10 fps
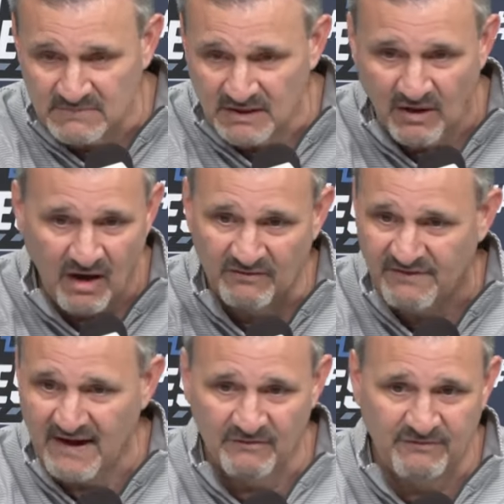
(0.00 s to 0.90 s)
You know, all the
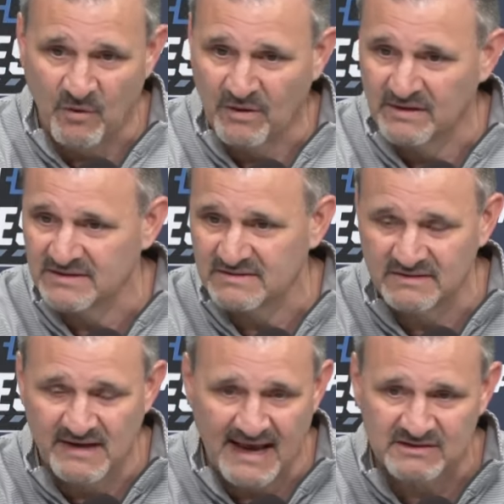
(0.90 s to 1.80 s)
Final Fours,
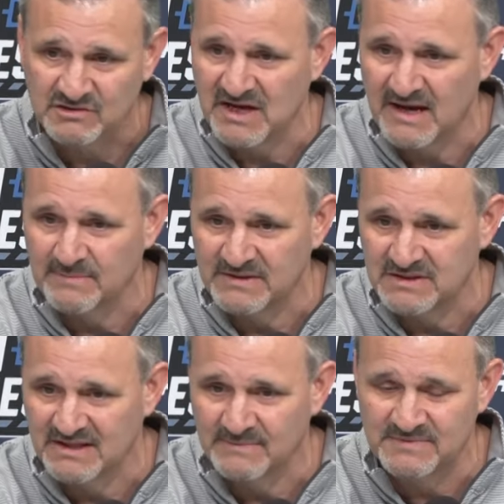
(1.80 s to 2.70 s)
the national
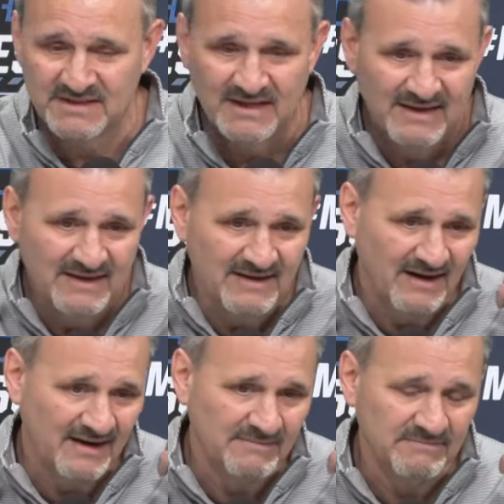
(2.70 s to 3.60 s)
championships,
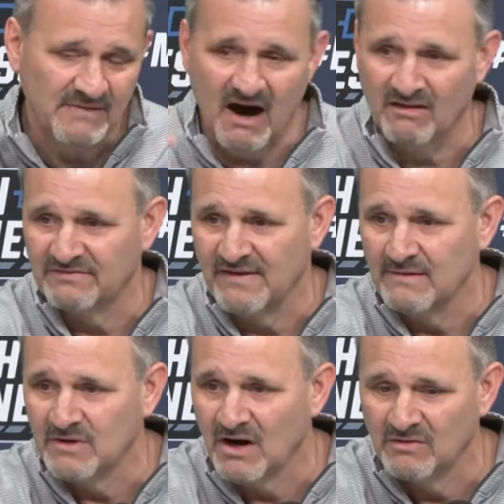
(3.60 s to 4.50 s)
Hall of
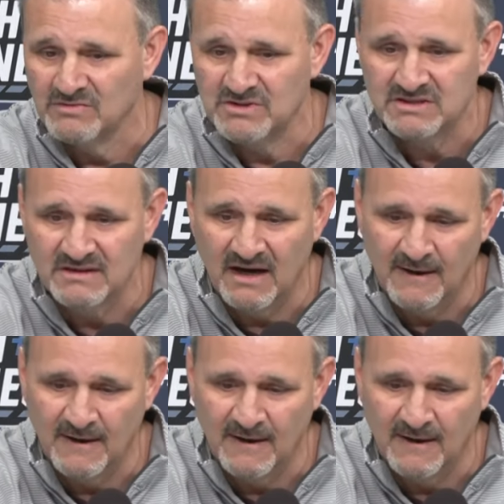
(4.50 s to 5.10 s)
Fame coach.